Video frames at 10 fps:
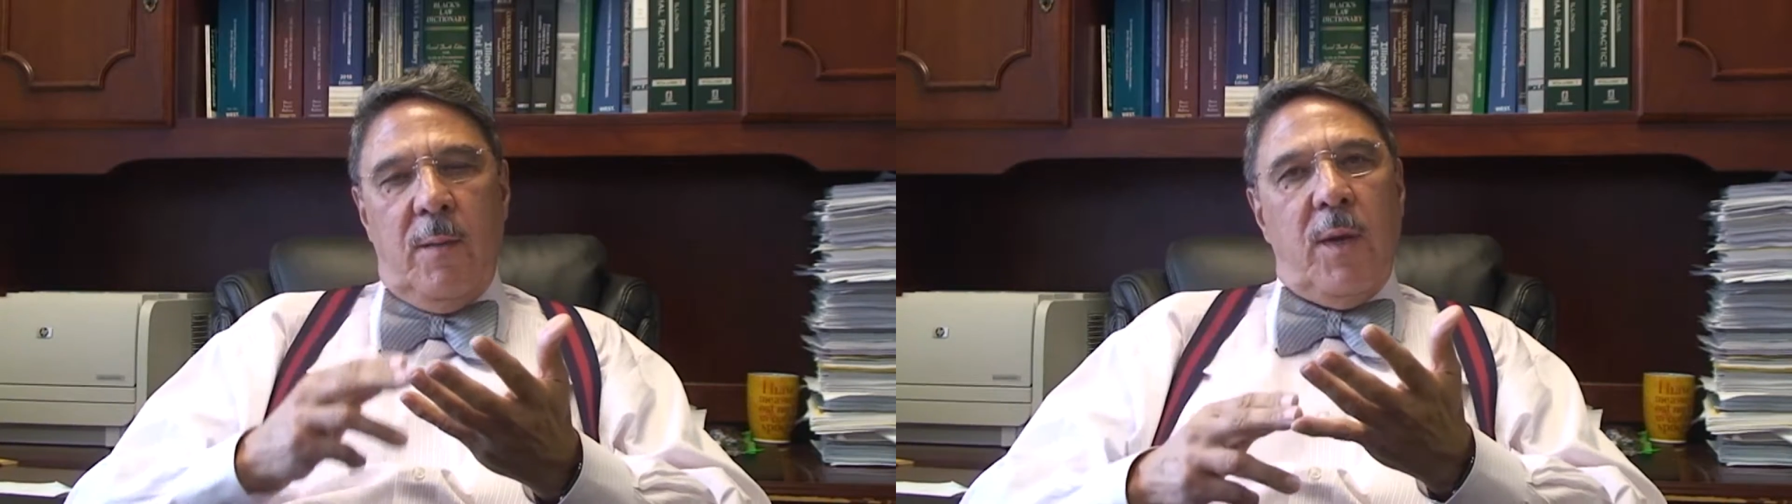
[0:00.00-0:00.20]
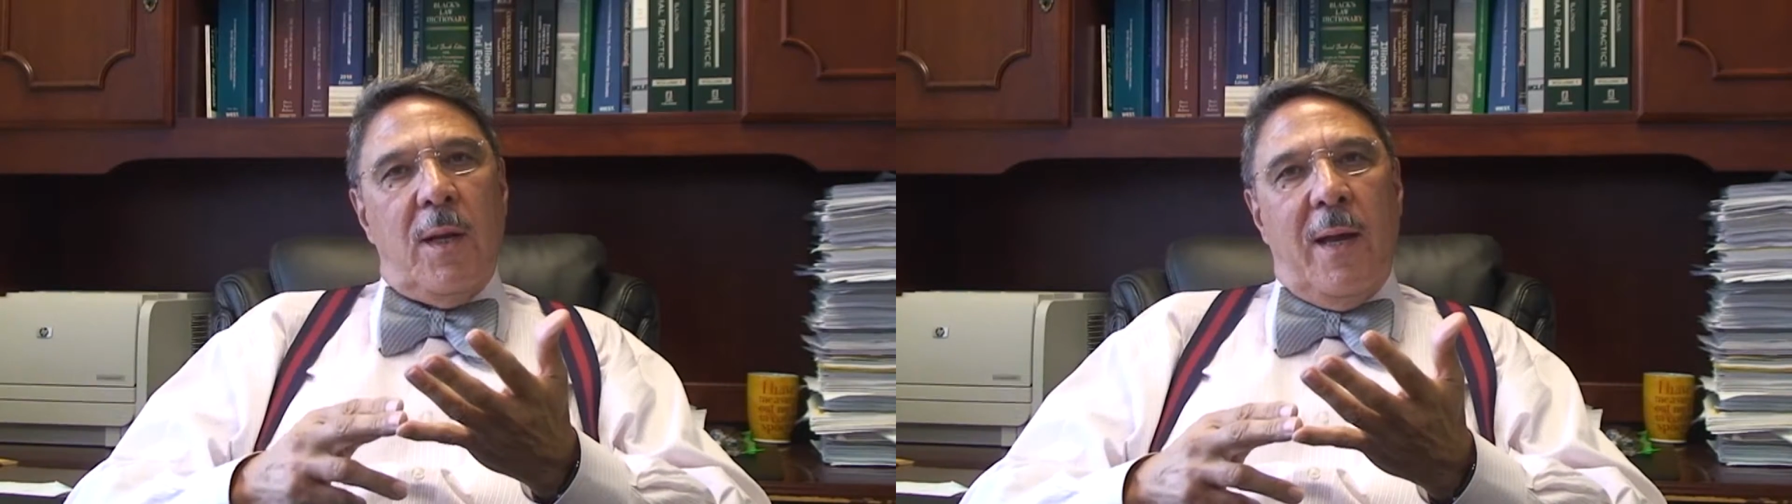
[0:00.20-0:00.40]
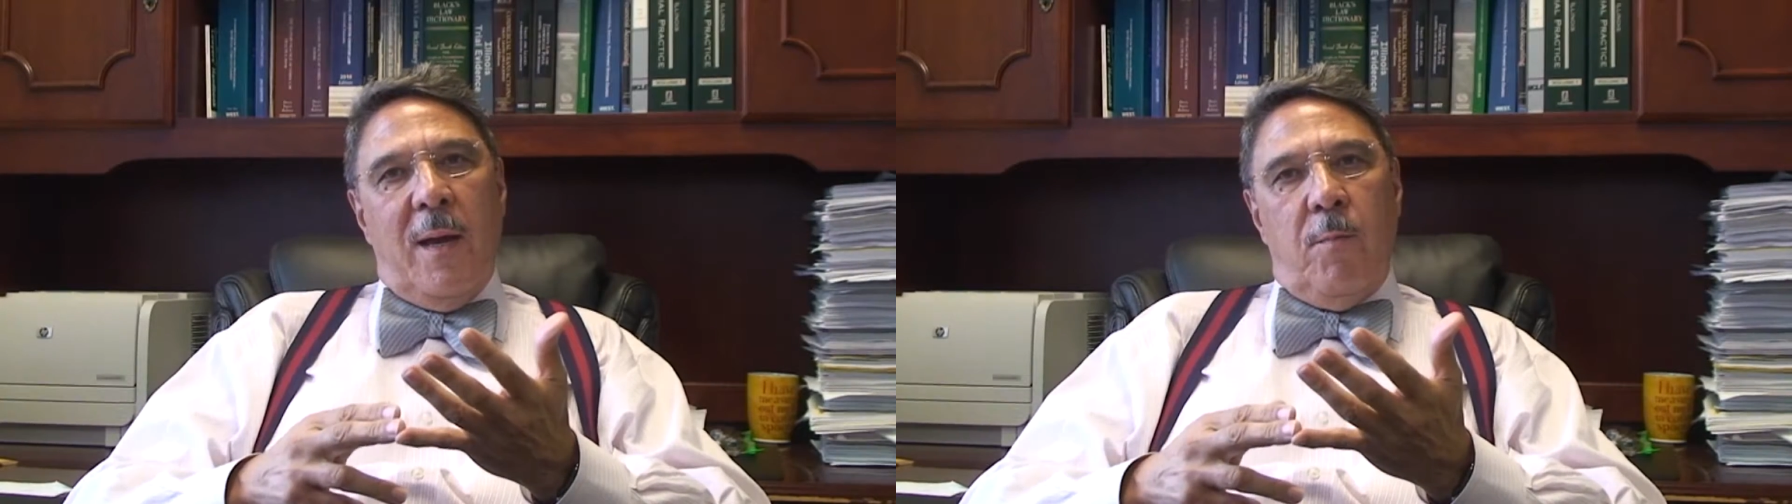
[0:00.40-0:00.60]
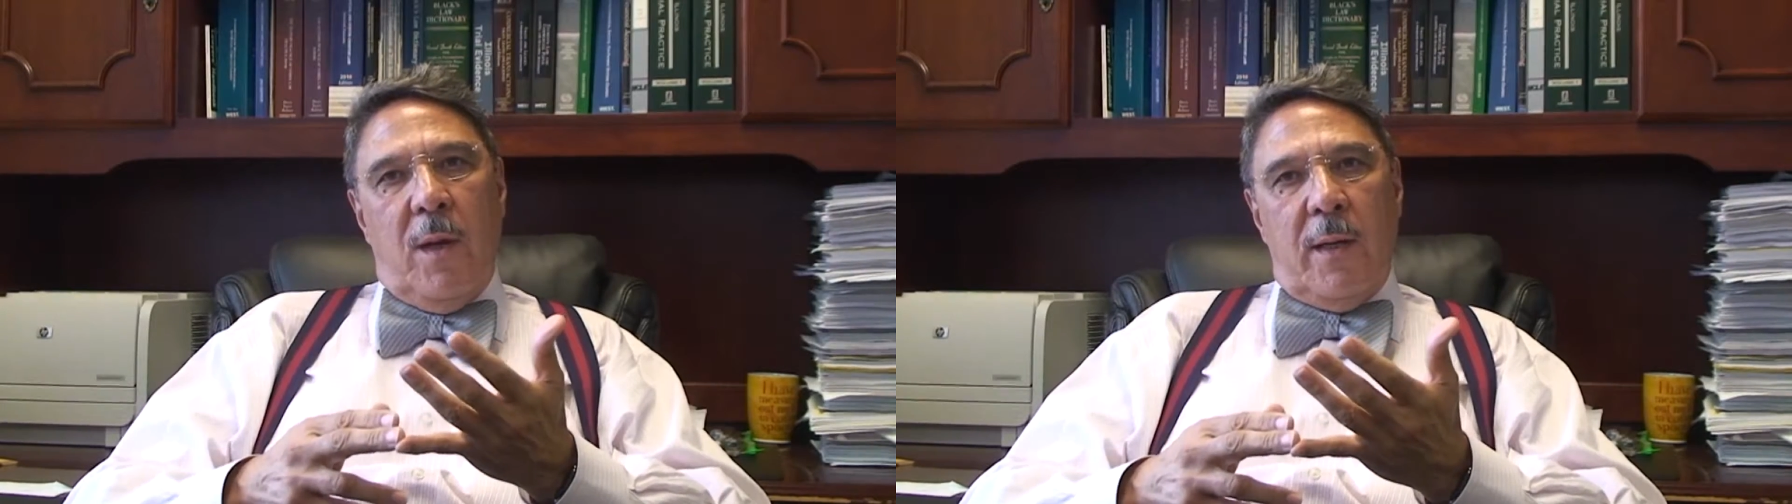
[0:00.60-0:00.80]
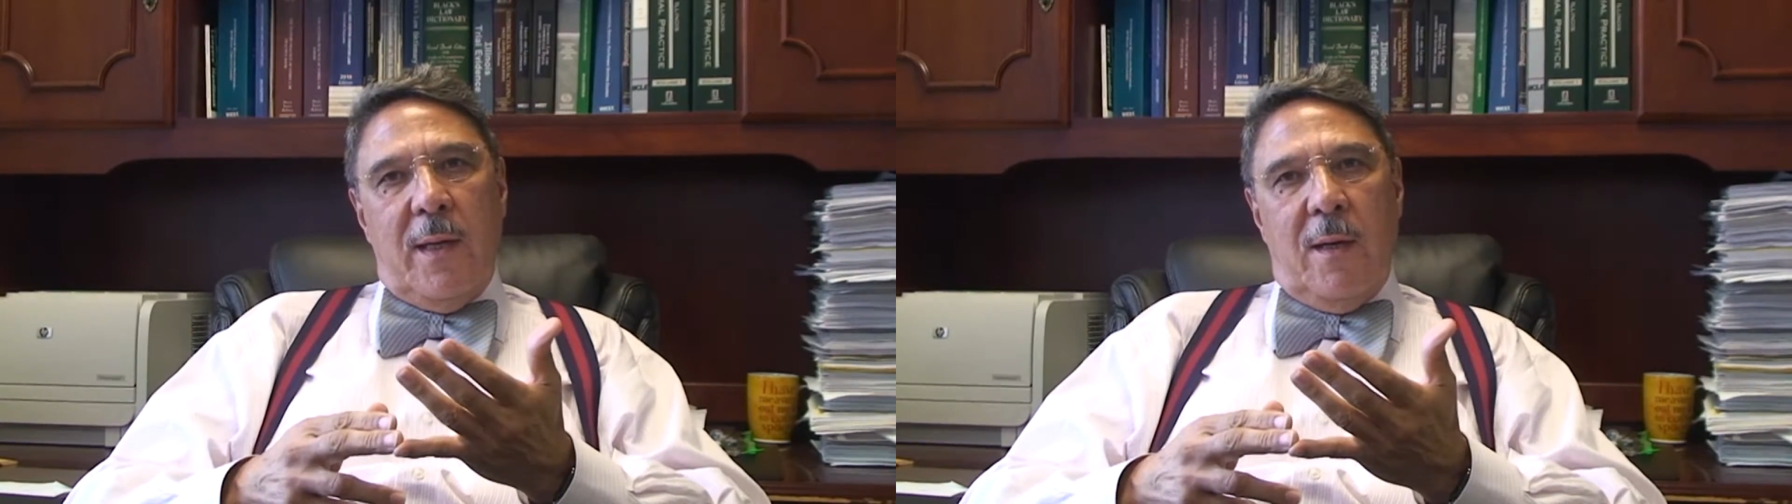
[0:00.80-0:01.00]
limited
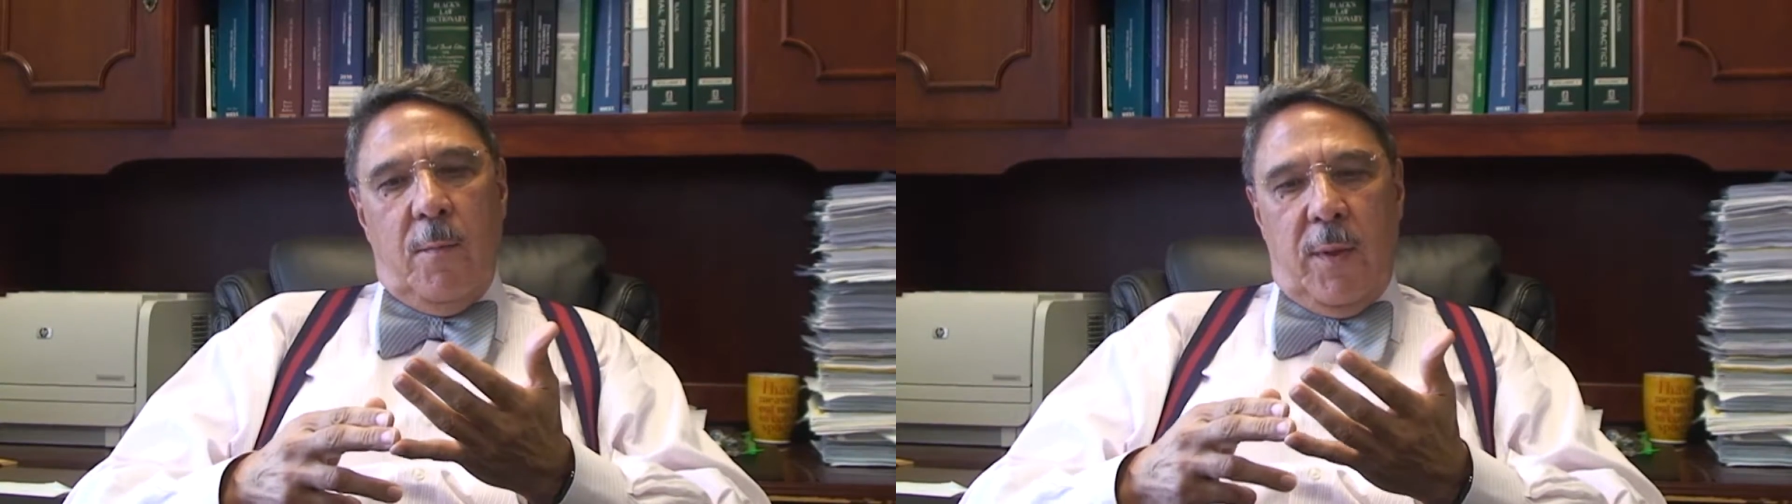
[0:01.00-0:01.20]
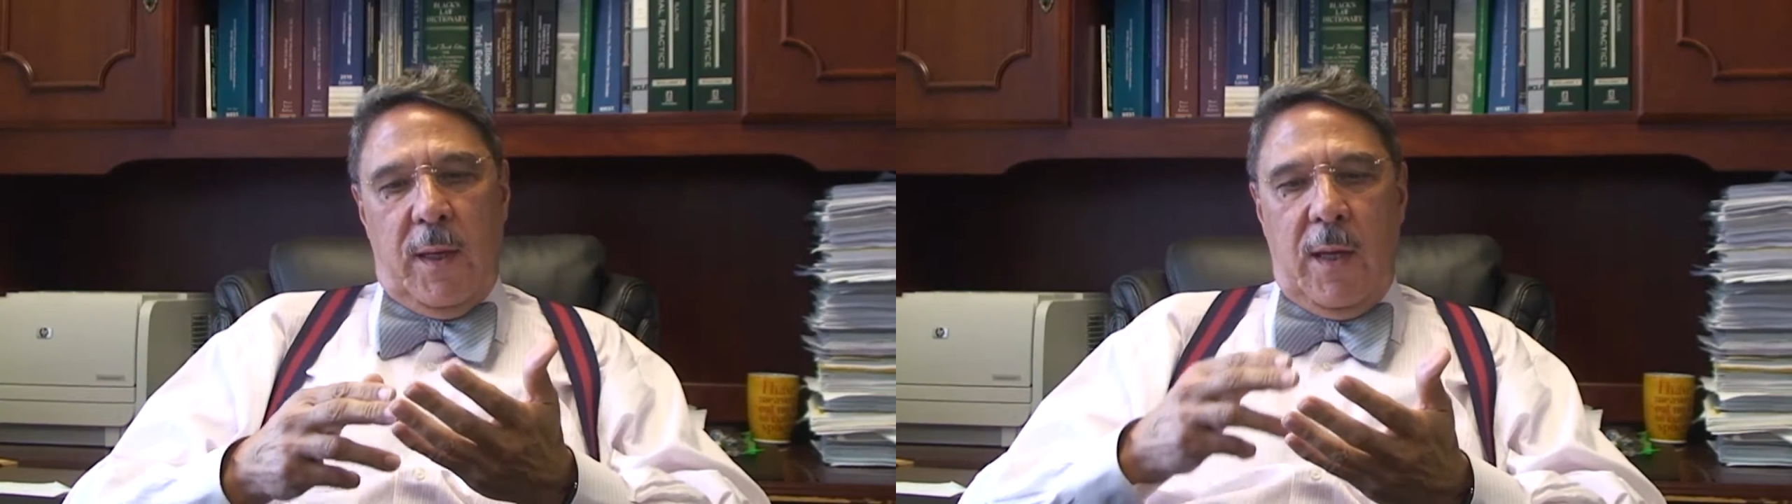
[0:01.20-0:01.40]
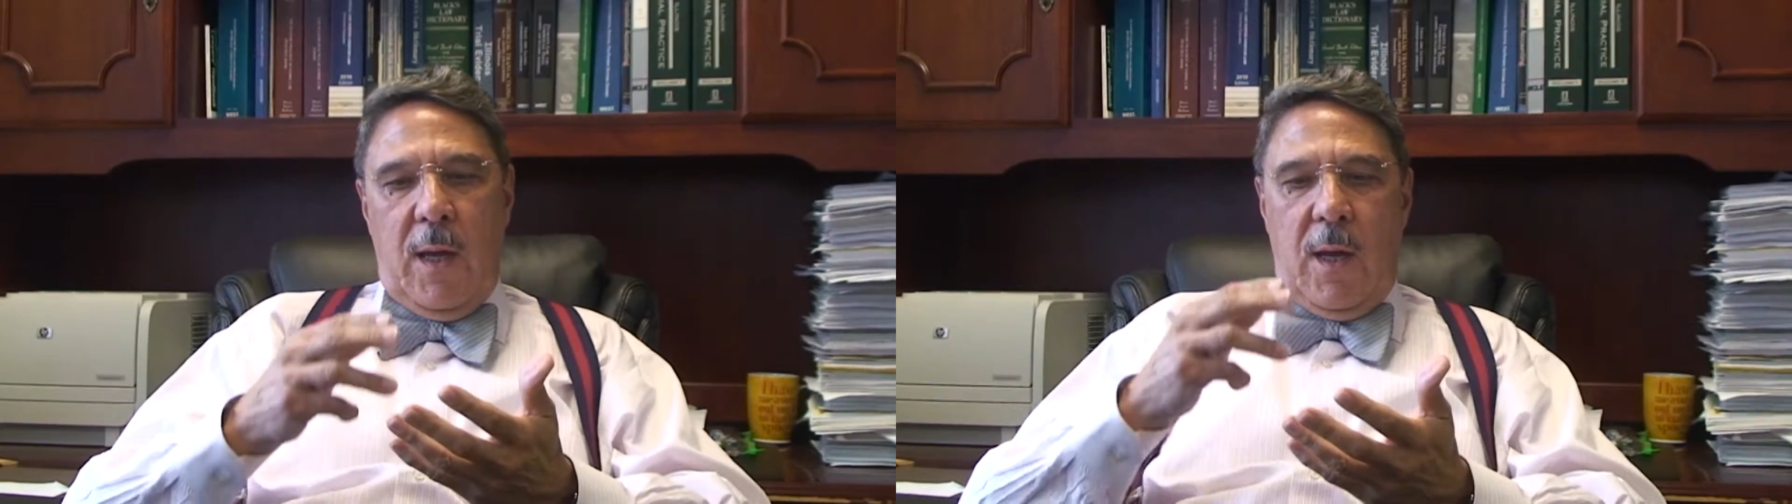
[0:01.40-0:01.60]
liability company?